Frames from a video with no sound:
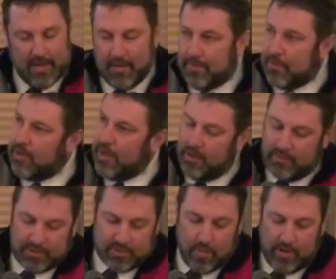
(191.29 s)
They employ
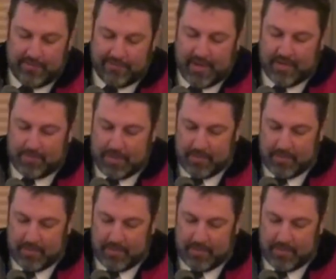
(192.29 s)
over 25